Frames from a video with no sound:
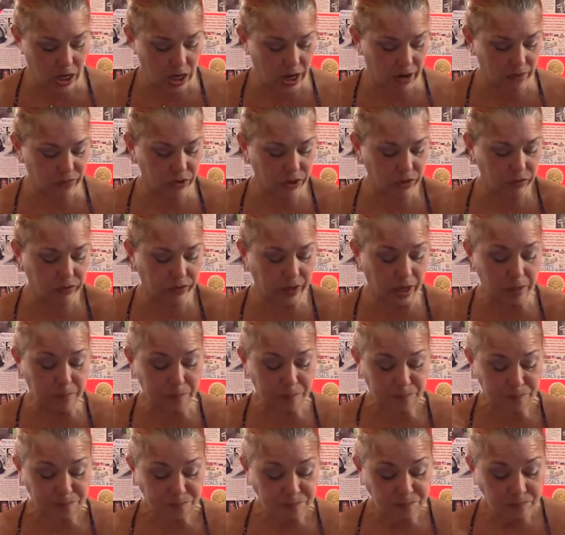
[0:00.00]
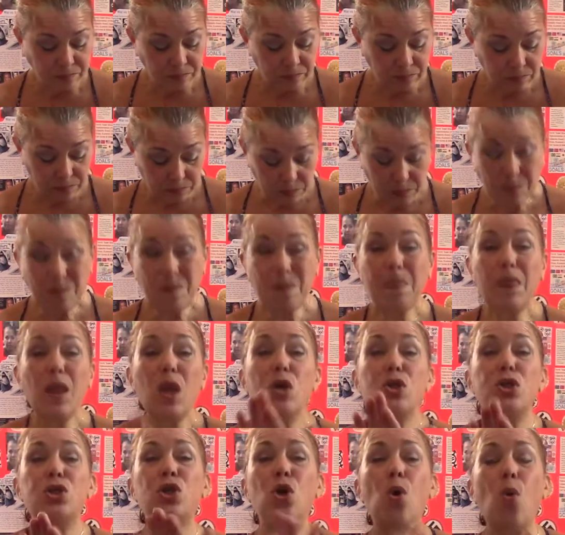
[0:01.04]
and everything.
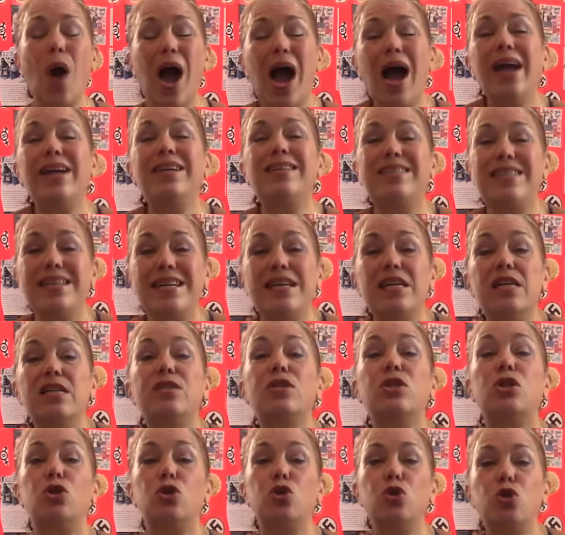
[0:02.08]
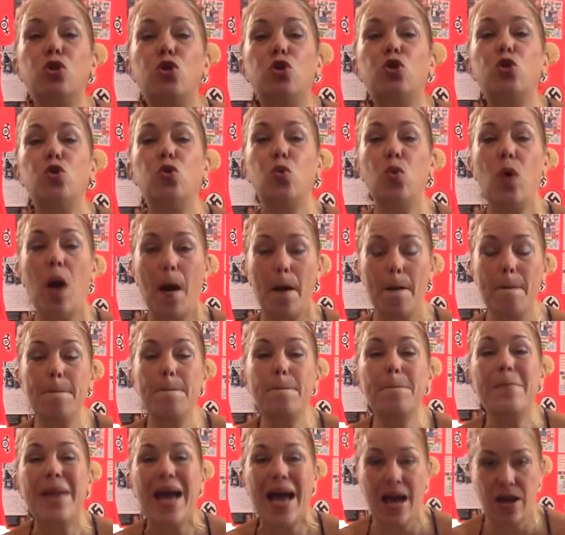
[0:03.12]
So ideas do
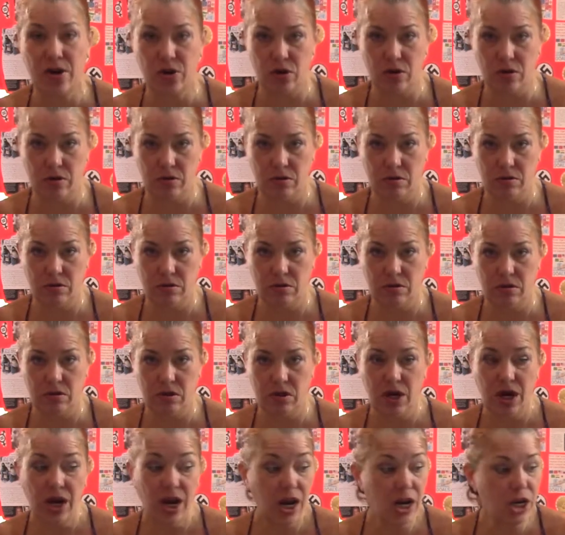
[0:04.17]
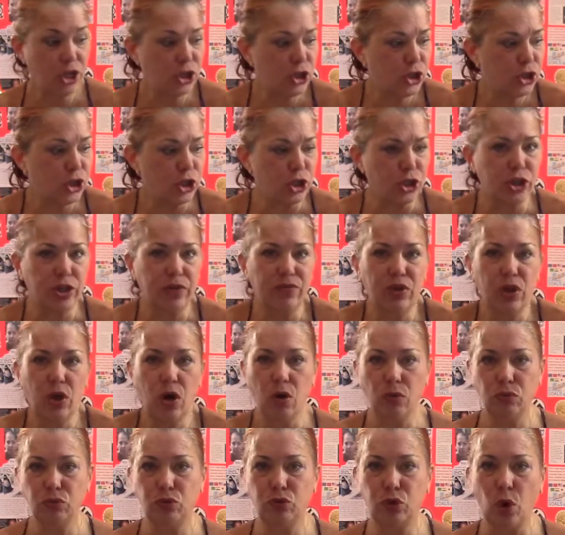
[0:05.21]
matter. It's just if you
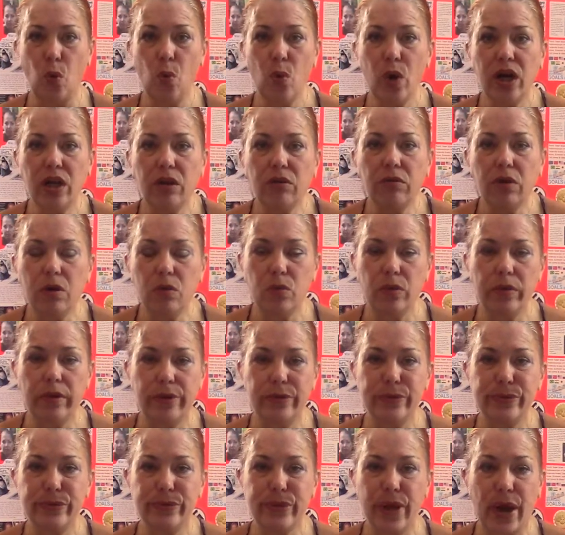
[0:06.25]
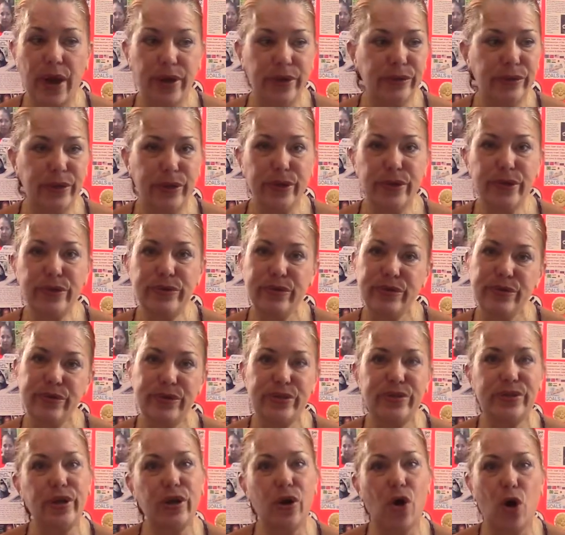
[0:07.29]
don't do anything with those ideas and
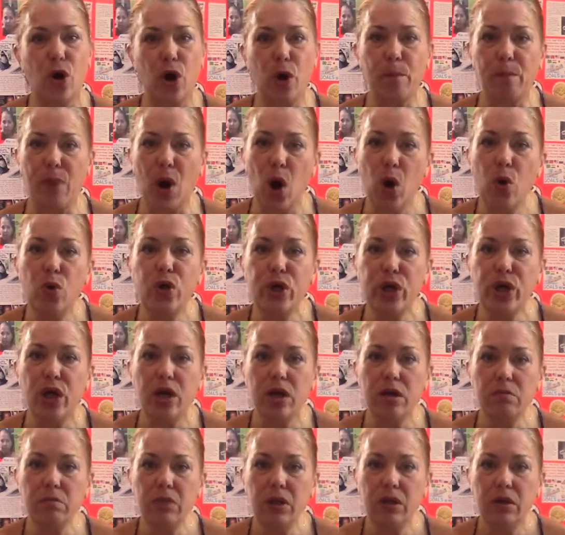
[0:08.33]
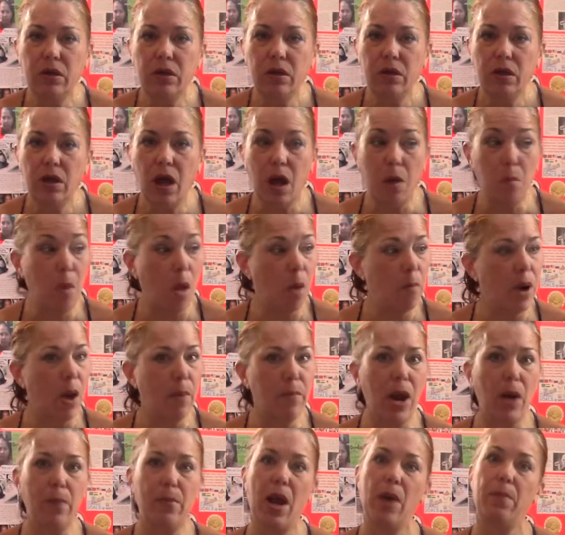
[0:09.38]
sit on a podium and blah, blah,
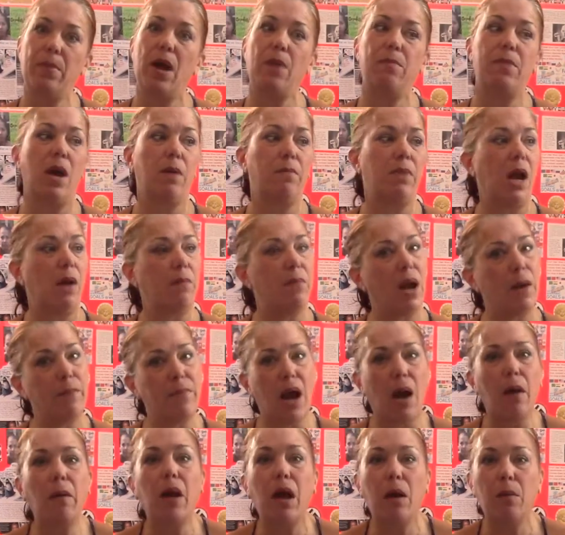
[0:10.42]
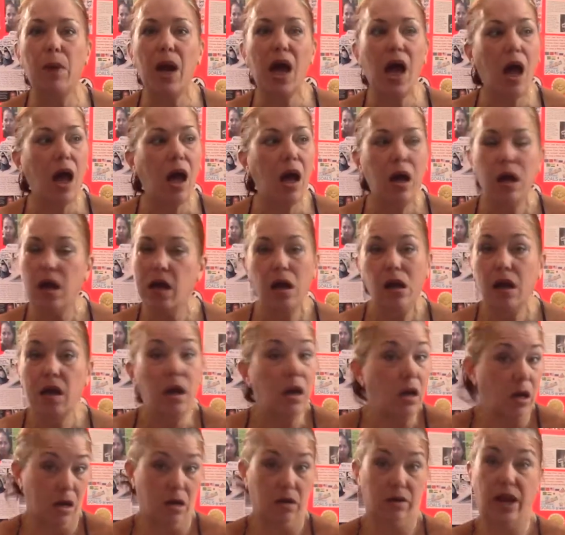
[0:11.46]
blah, blah, blah, blah, blah, blah, blah, blah, blah,
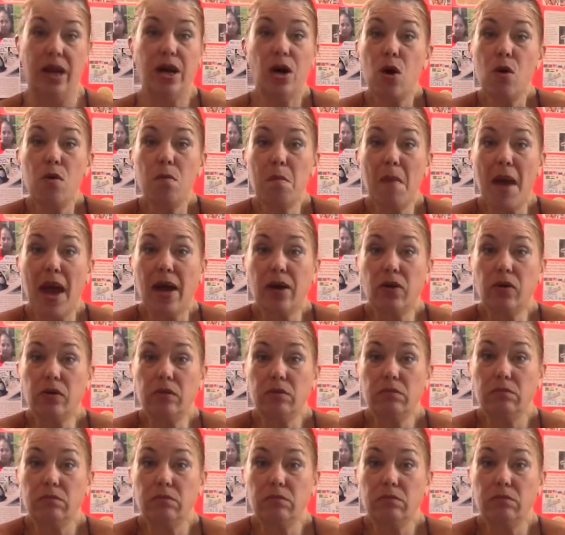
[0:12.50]
they don't matter.